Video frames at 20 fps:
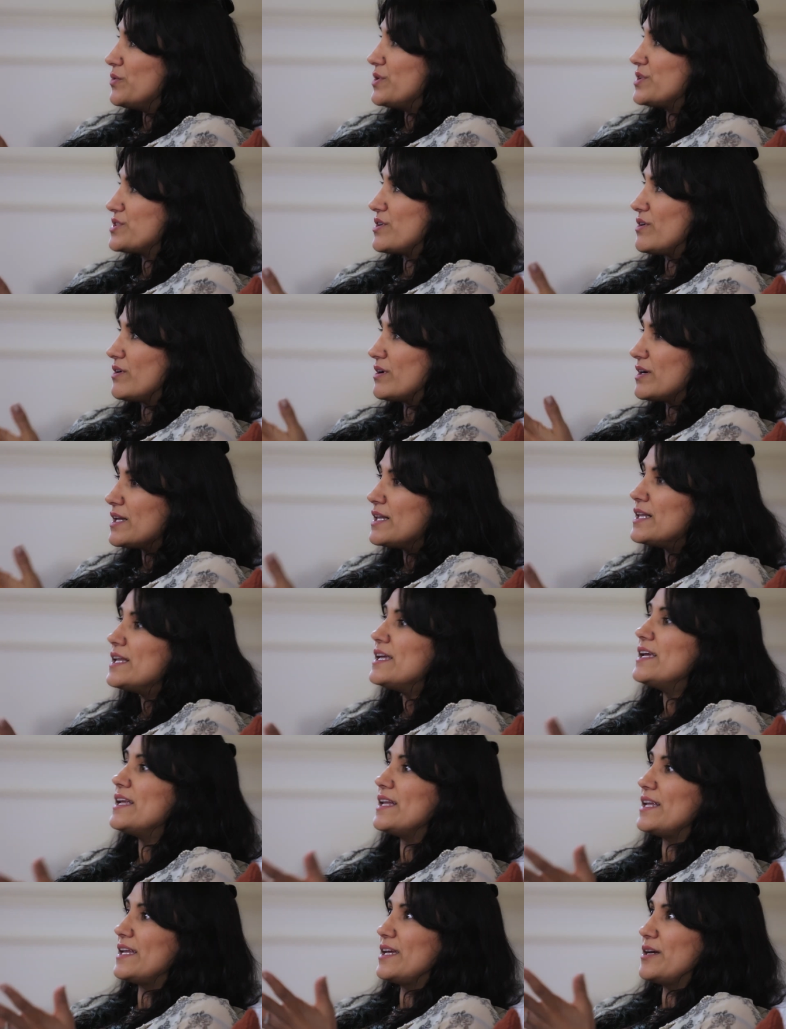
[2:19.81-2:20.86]
which are
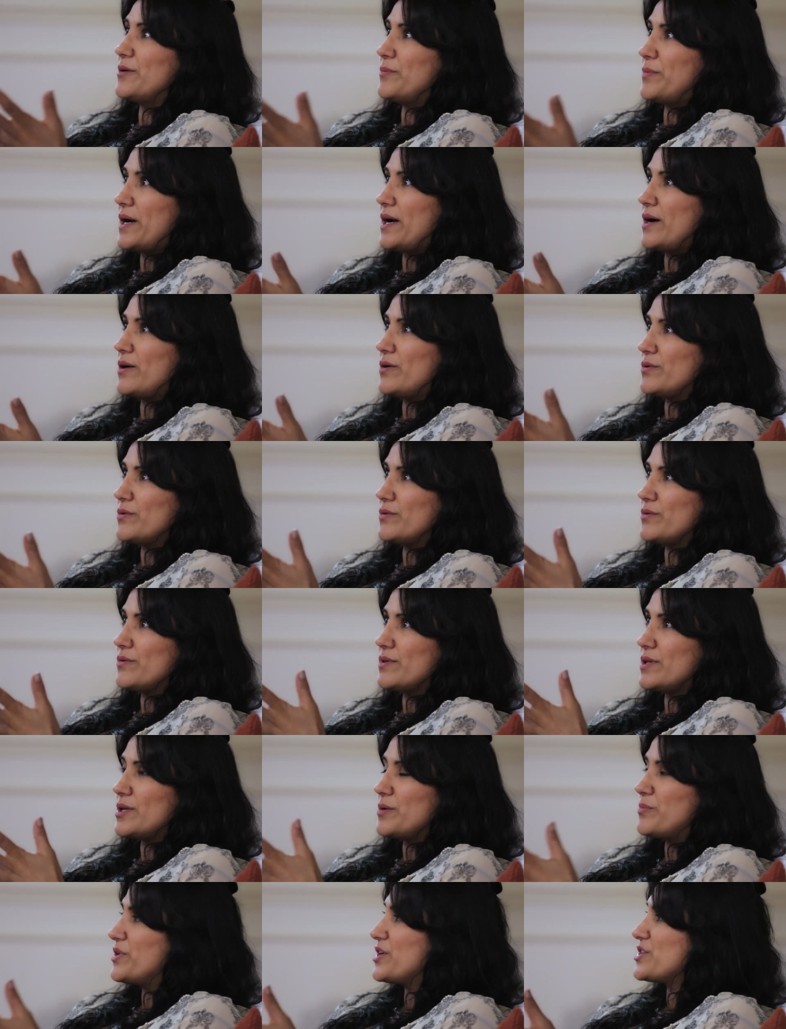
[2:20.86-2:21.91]
clearly about
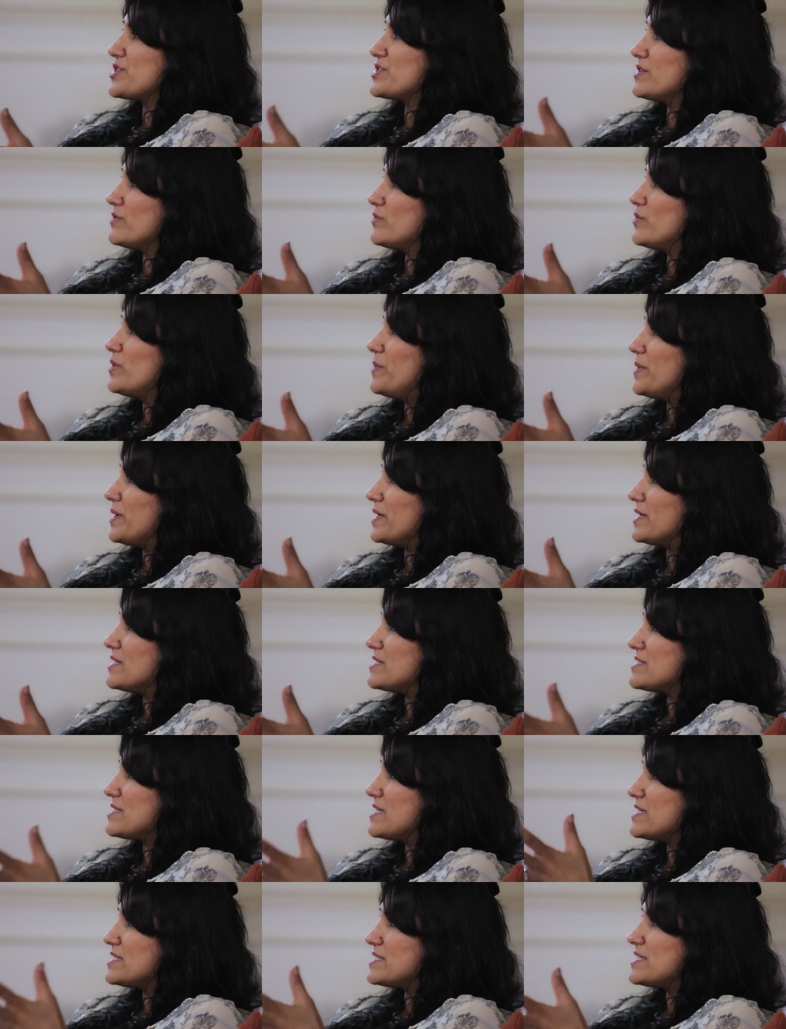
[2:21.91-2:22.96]
the oppression of women.
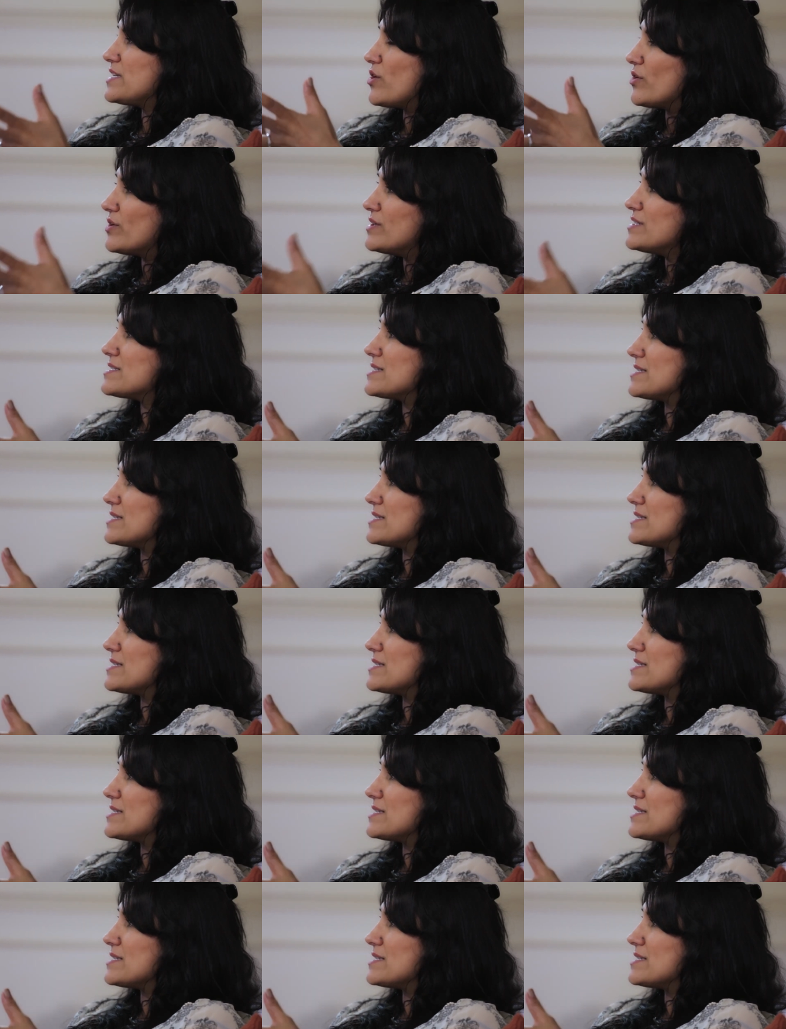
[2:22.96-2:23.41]
It's, it's the honor